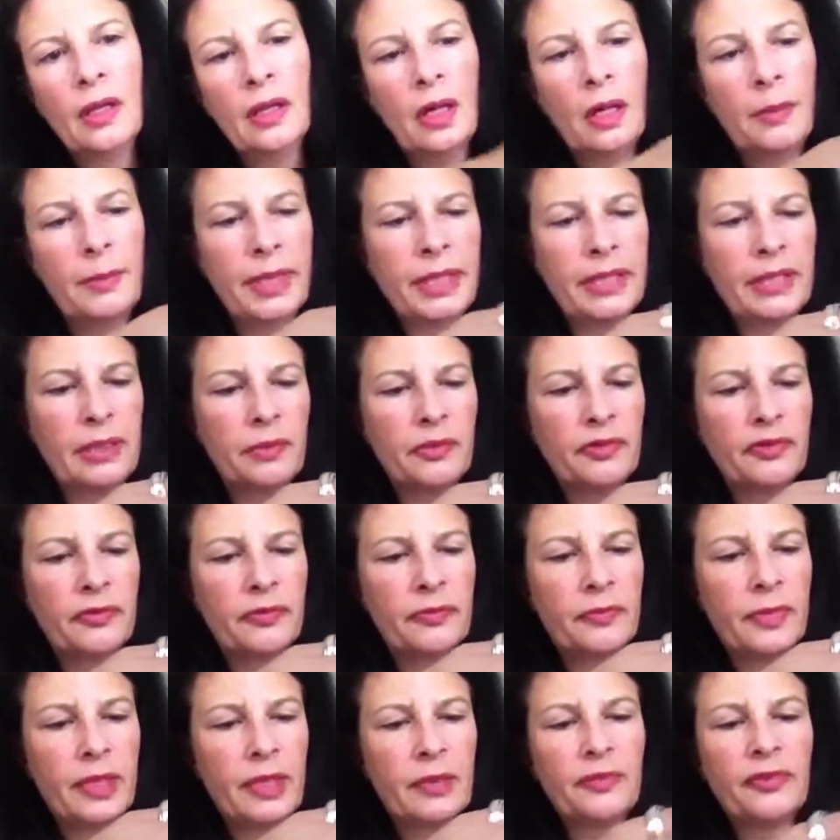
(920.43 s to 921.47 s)
I mean, it was
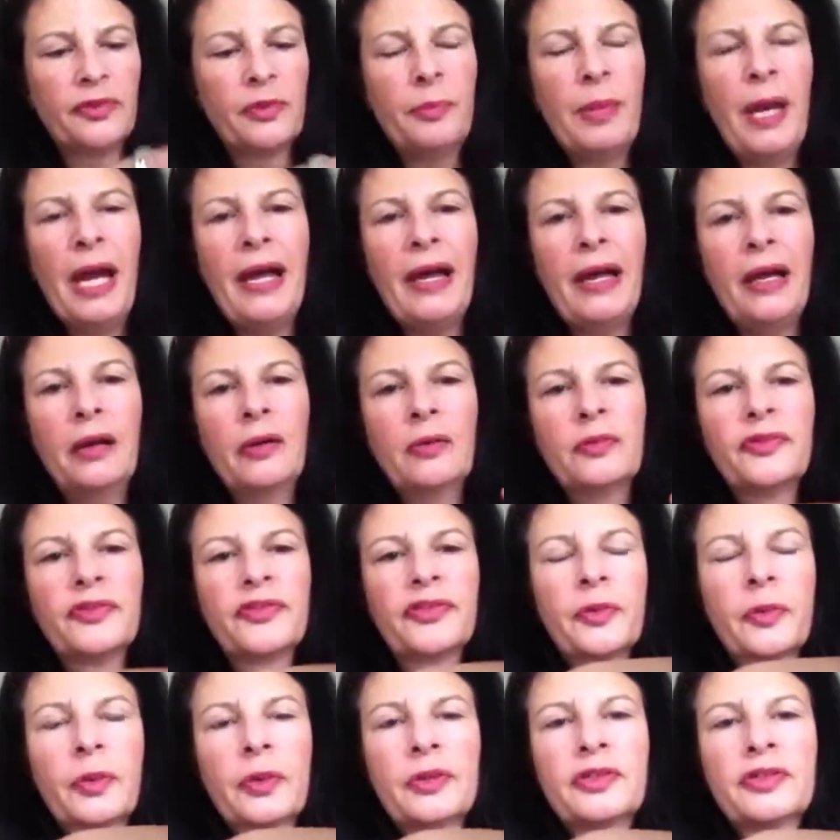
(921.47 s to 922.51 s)
a pound,
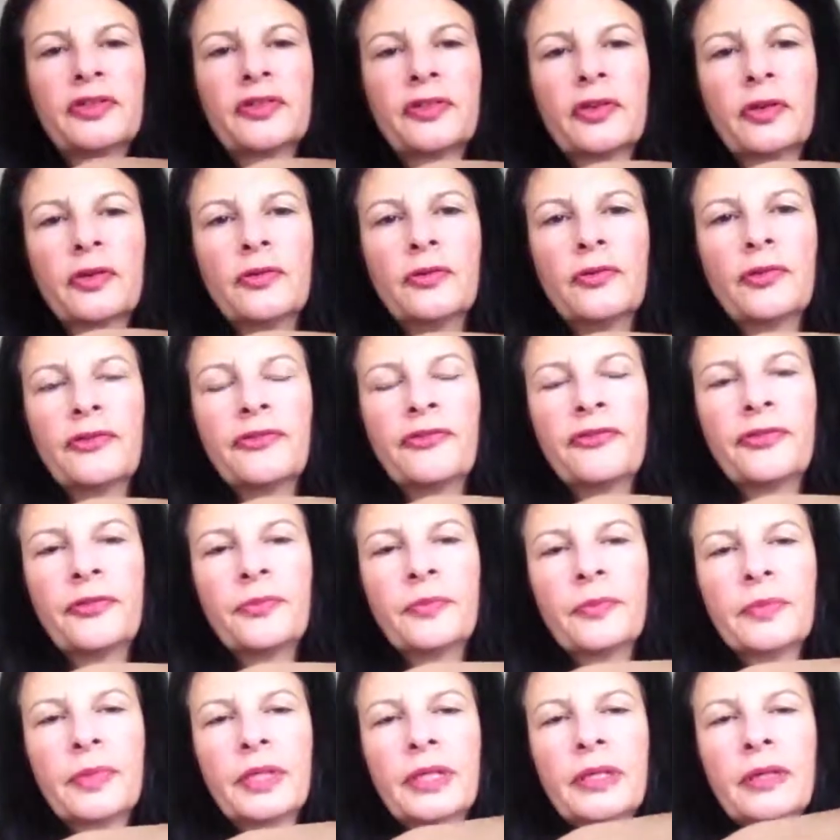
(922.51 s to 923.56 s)
so I just couldn't
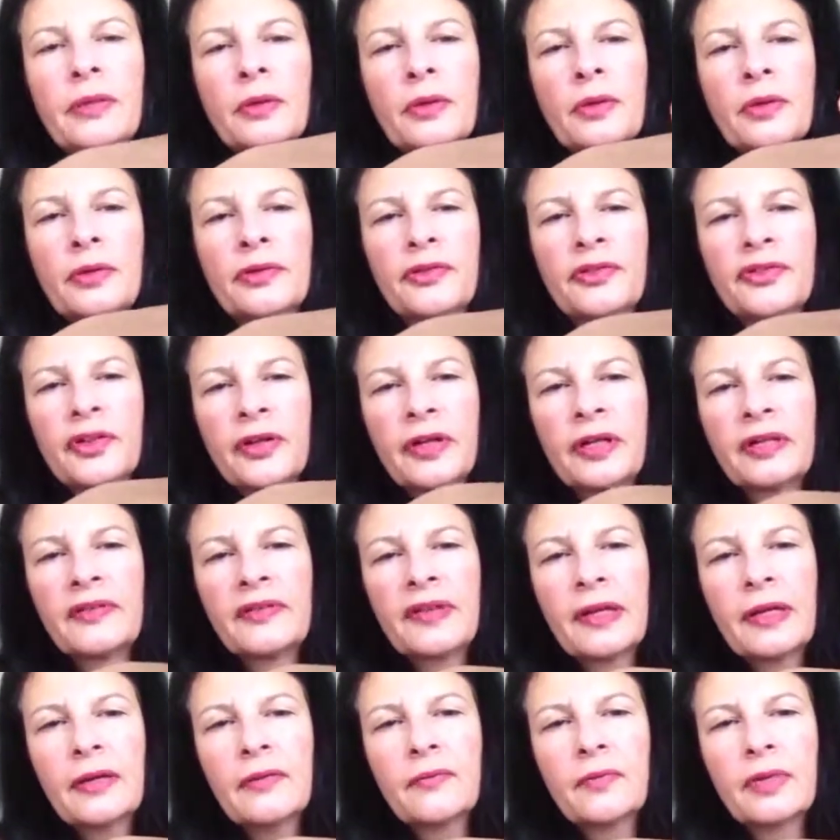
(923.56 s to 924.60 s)
I couldn't turn it
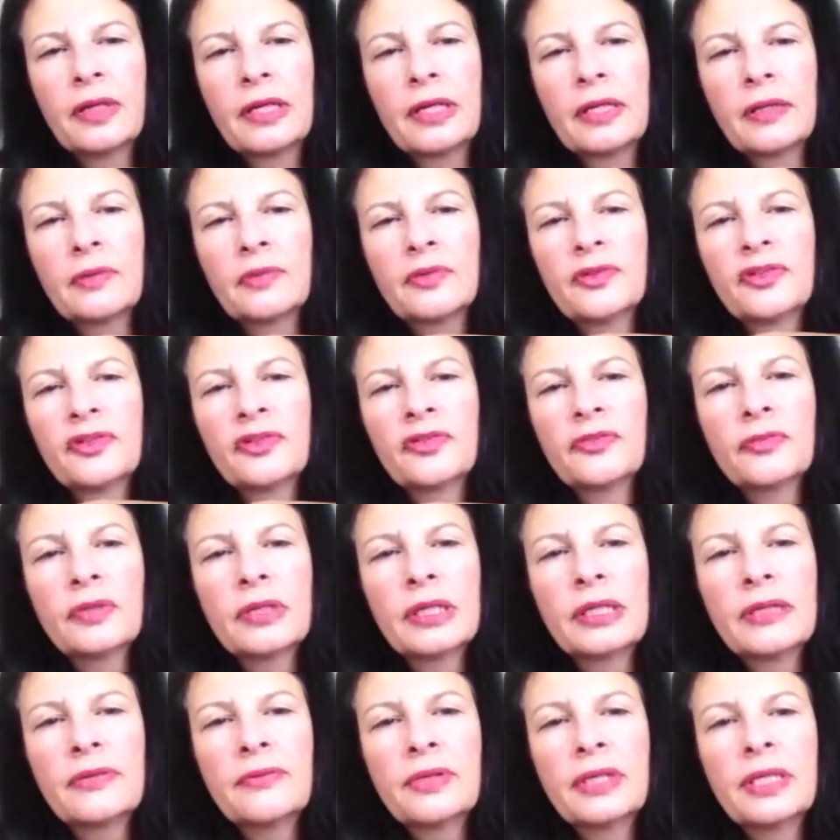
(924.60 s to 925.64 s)
down, really. It was just
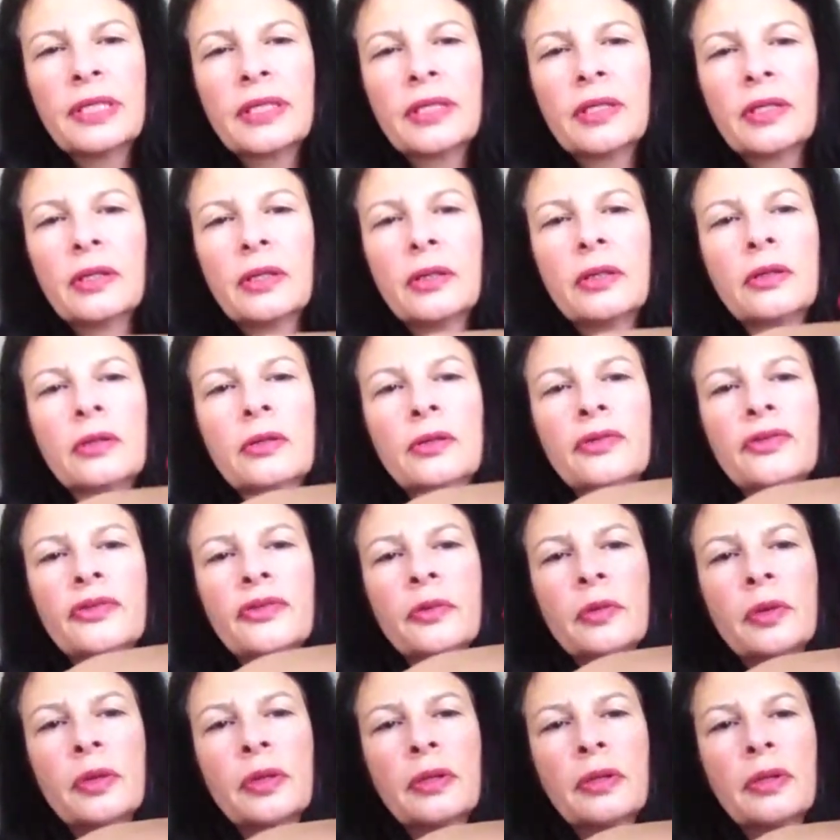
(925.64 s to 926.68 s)
really, really cute.
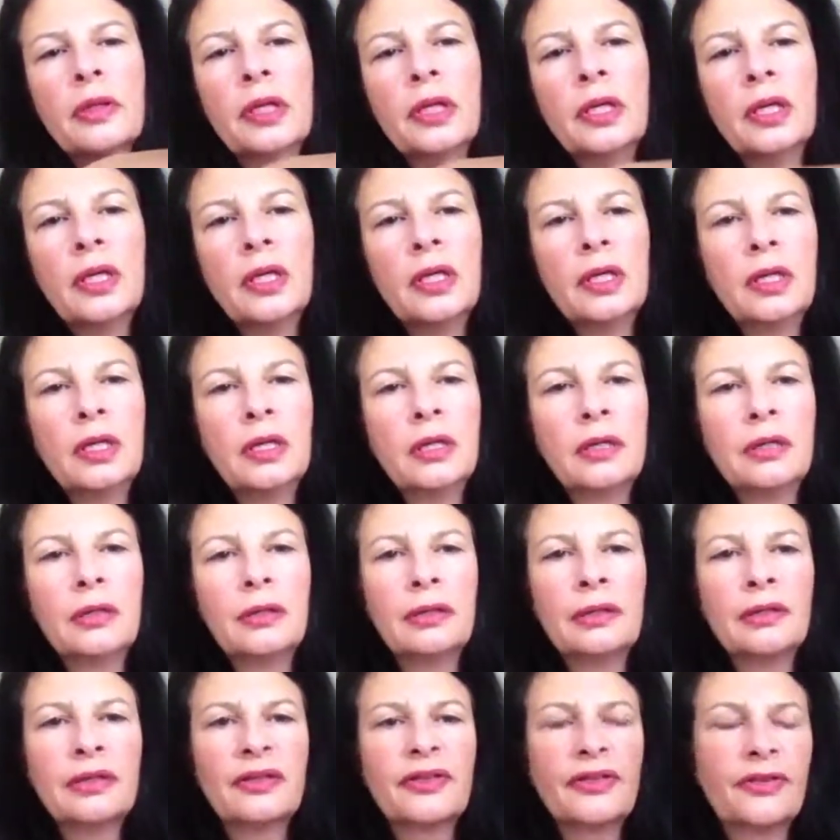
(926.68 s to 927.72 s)
So
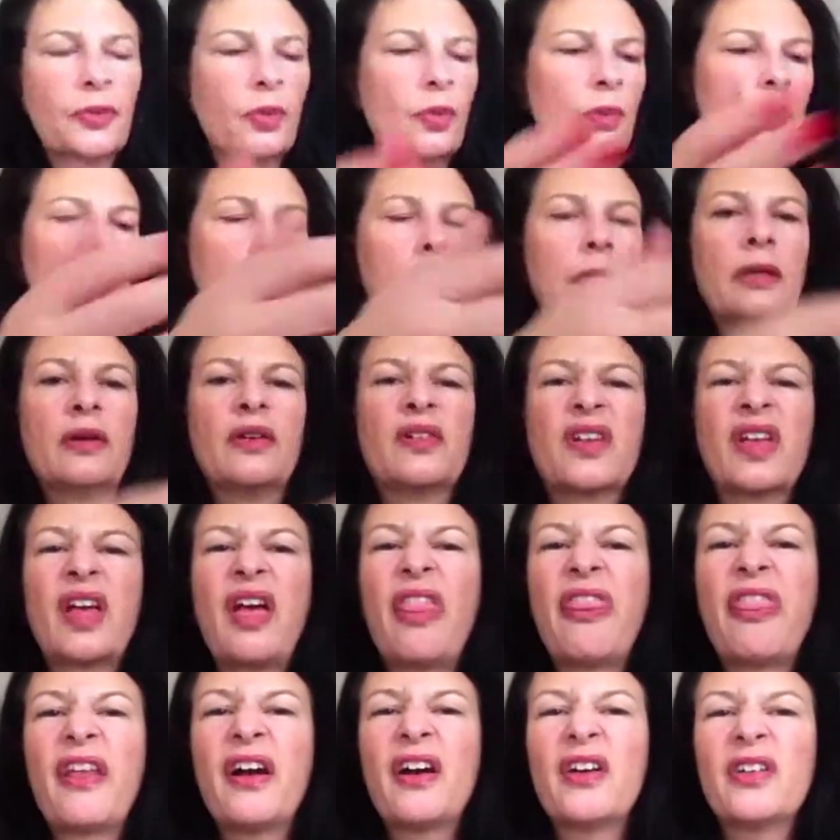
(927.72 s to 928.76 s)
I thought, well, I'll
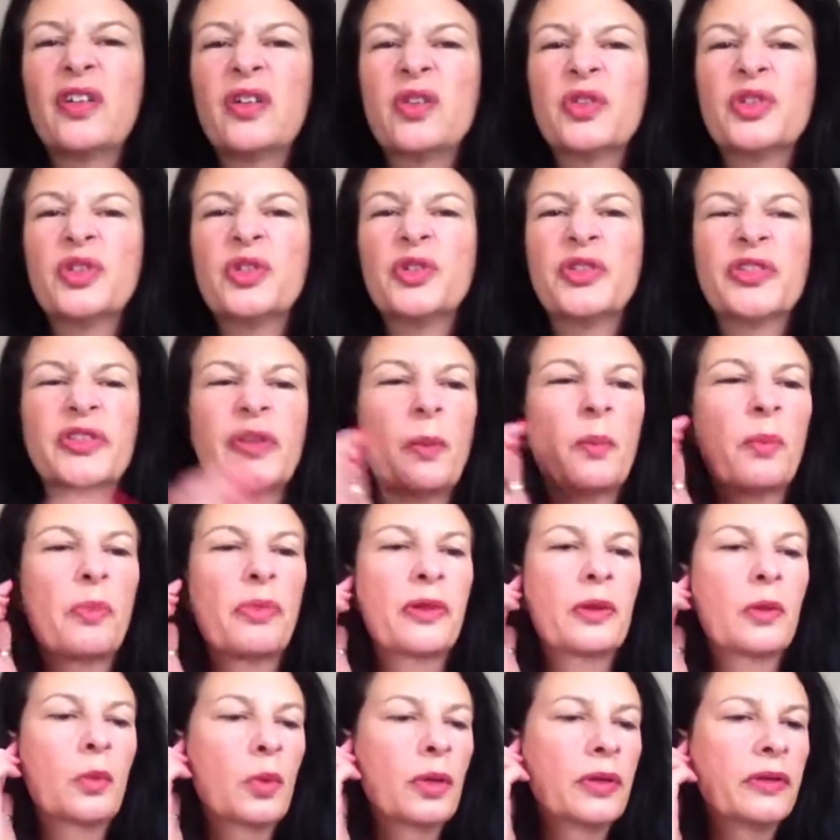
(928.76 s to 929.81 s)
get that and I'll do
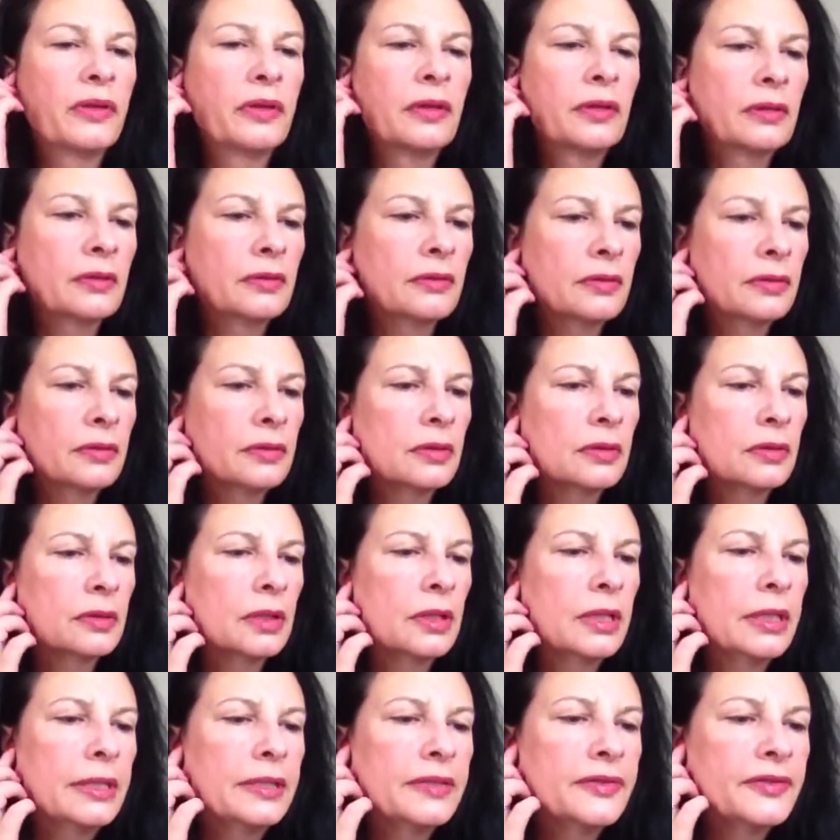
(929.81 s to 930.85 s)
something with it.
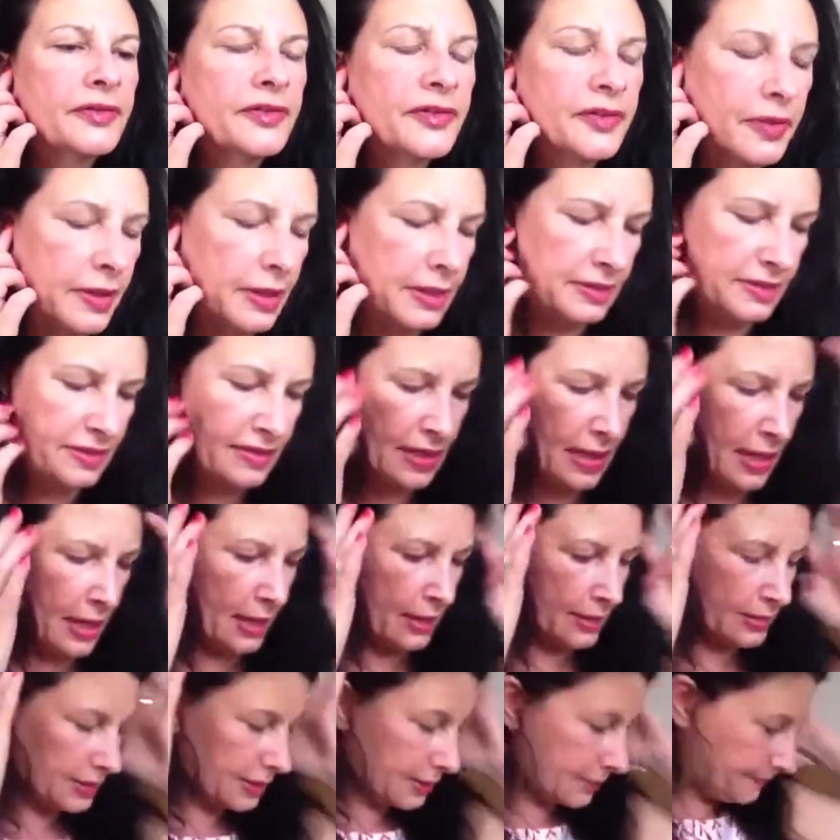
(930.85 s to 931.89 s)
Okay. So that's
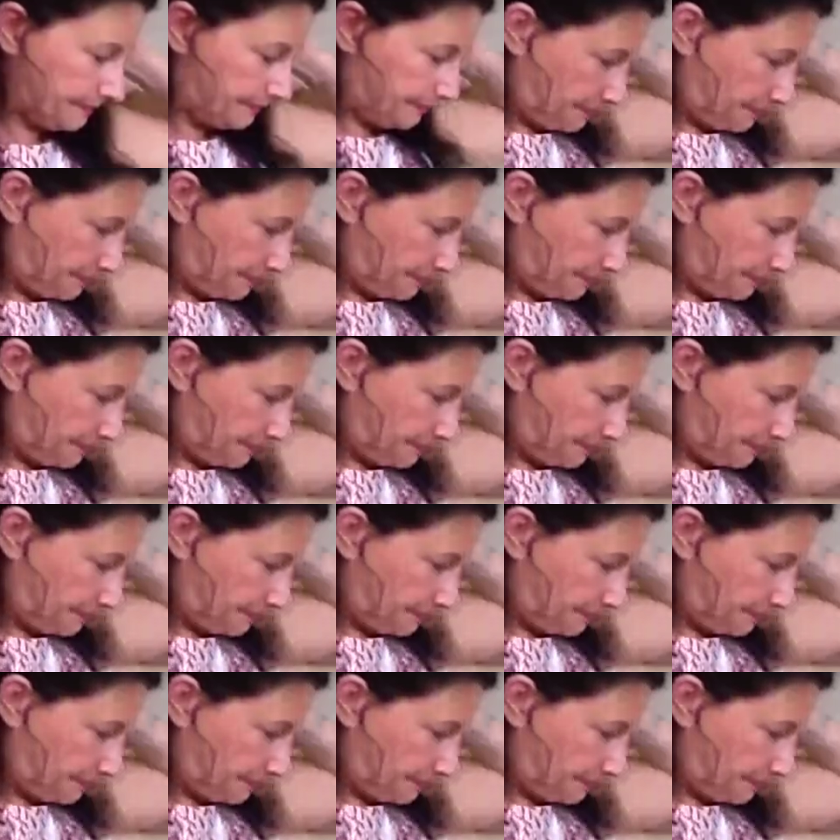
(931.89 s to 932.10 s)
that.